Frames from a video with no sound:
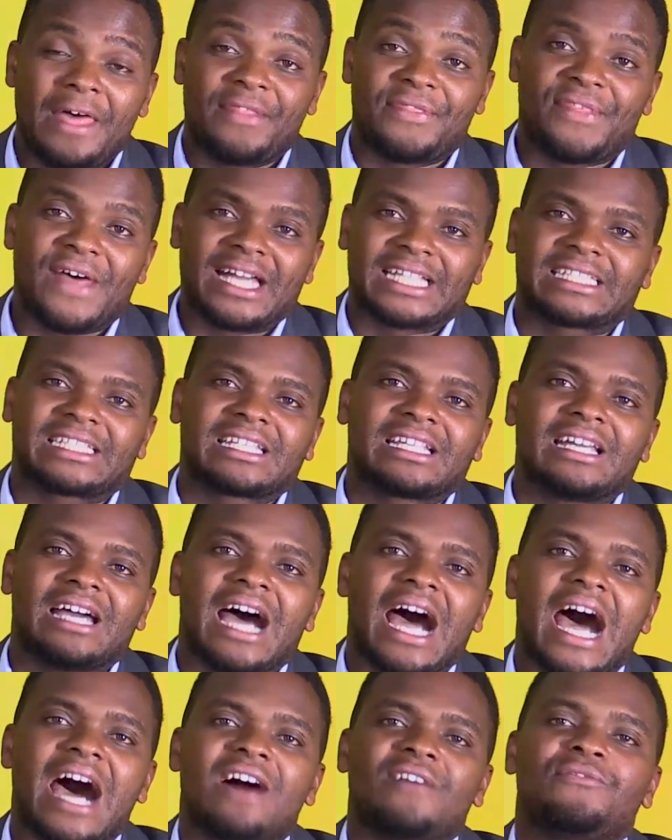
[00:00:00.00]
that
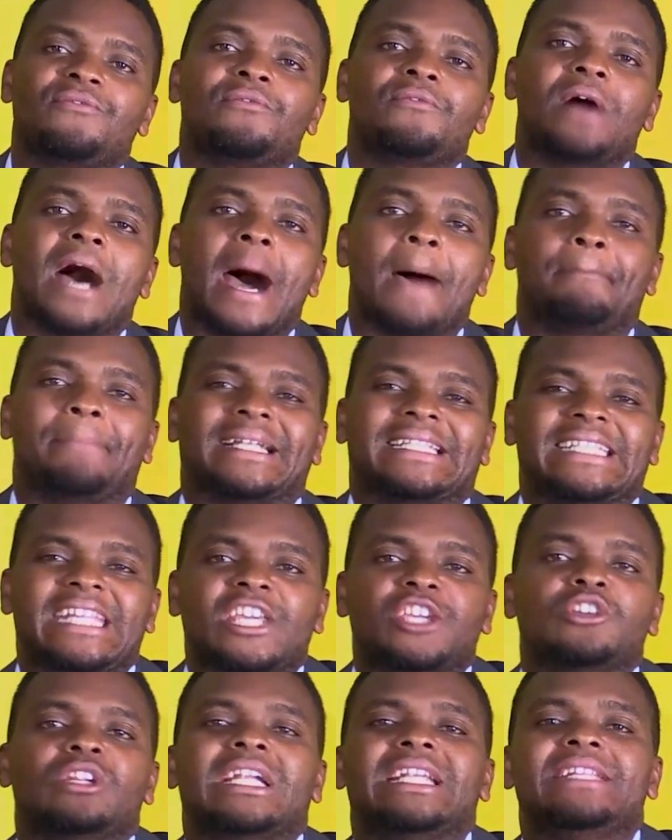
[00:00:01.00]
have a
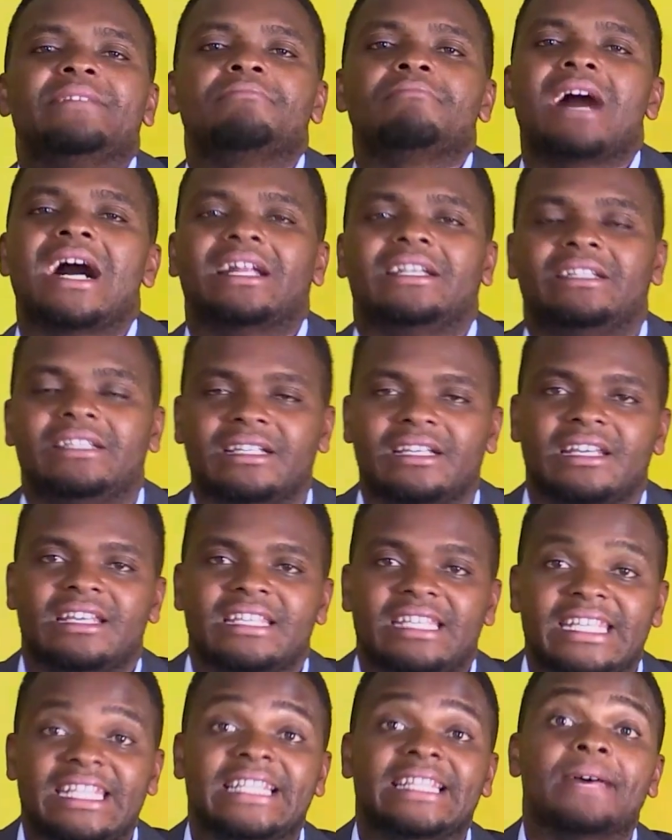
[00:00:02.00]
particular demand
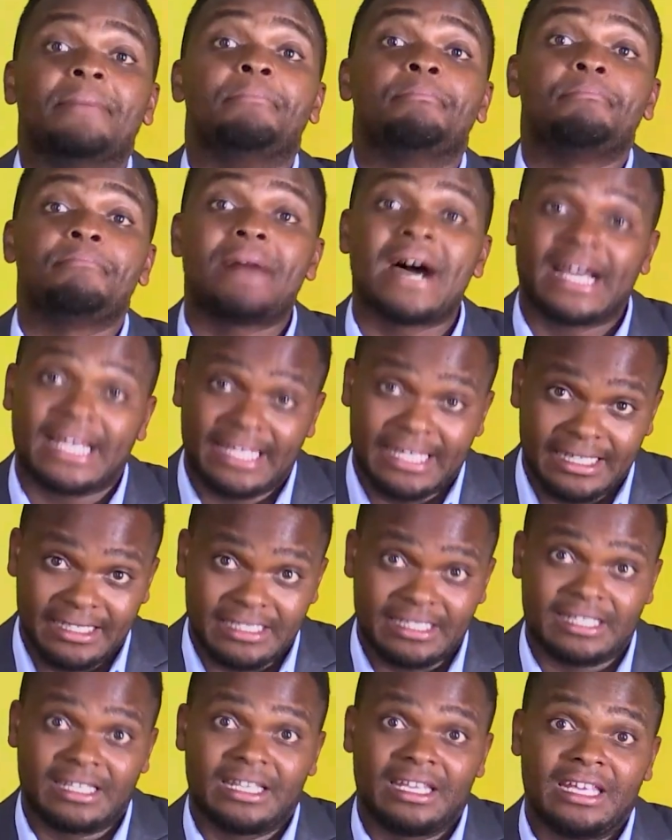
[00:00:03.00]
in the
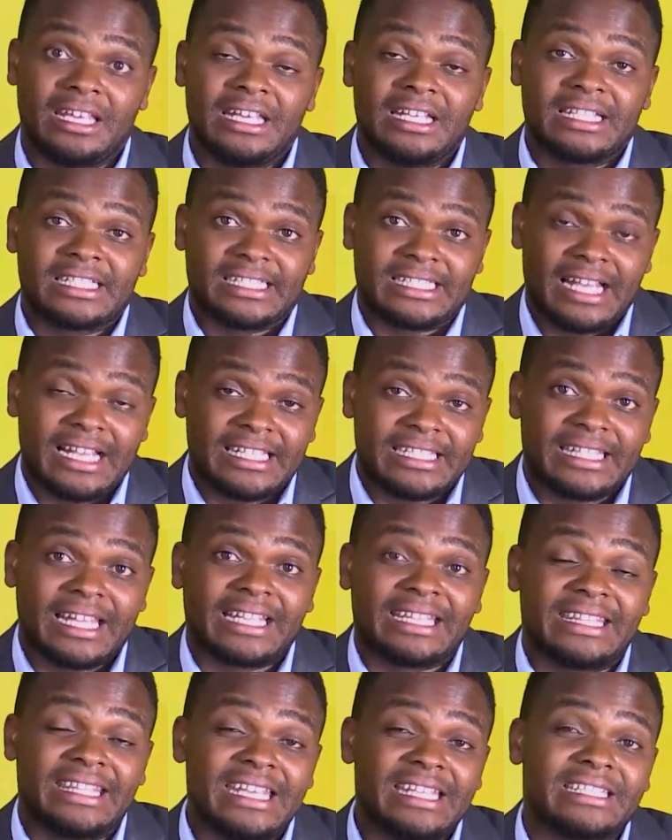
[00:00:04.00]
market, such
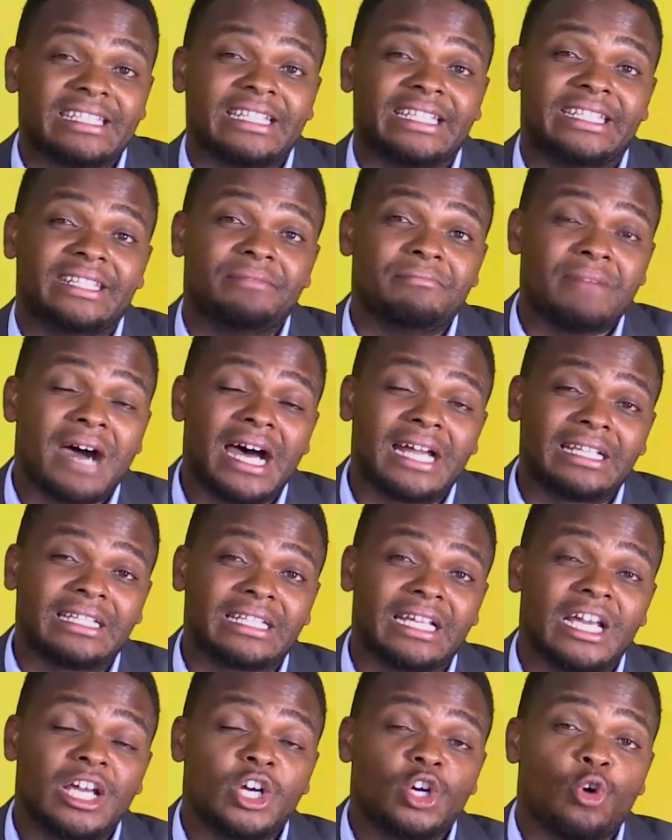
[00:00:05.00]
that this
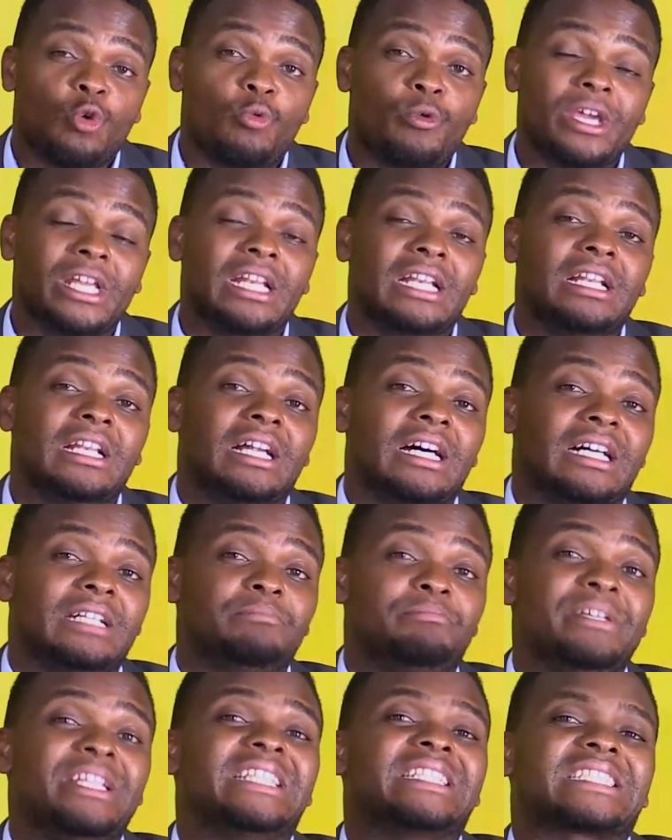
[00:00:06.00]
demand will
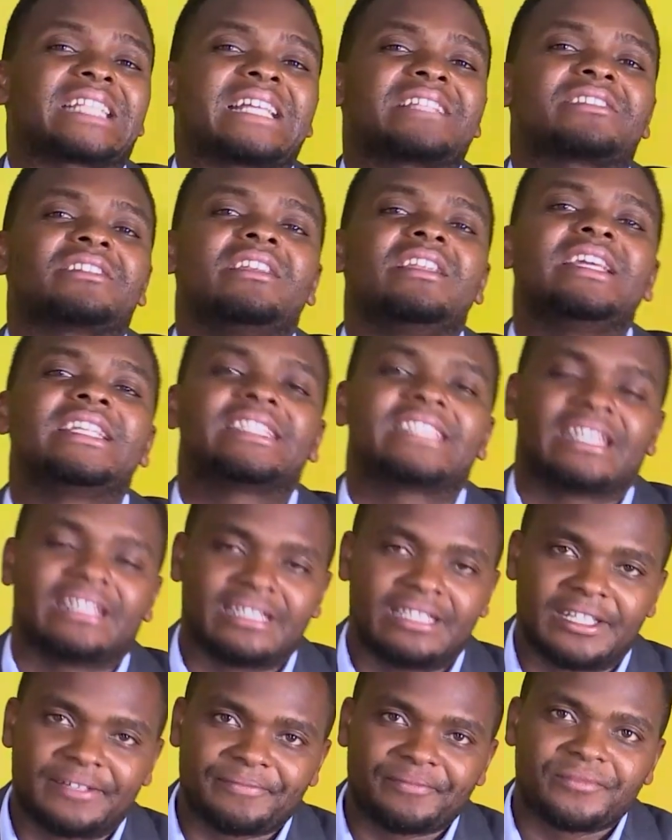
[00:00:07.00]
be
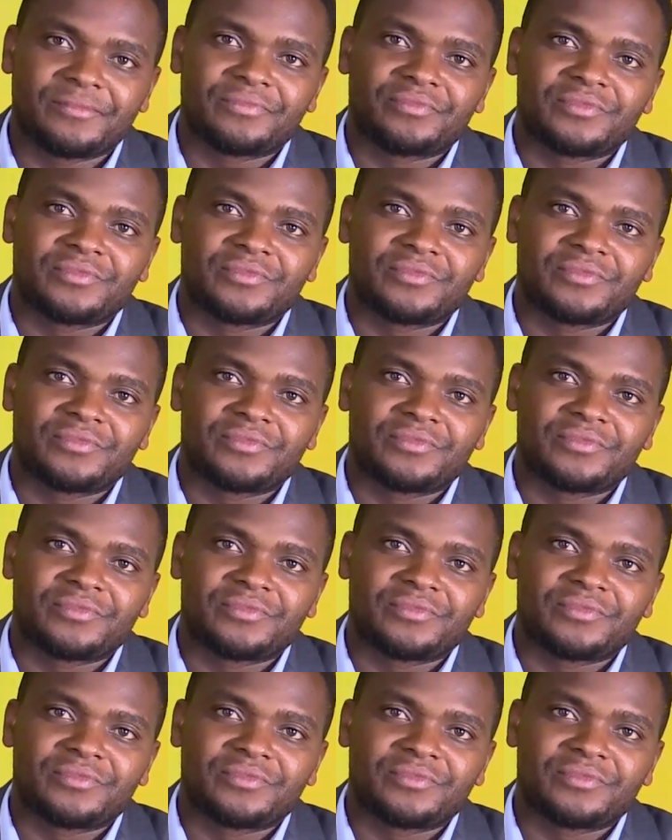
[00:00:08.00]
translated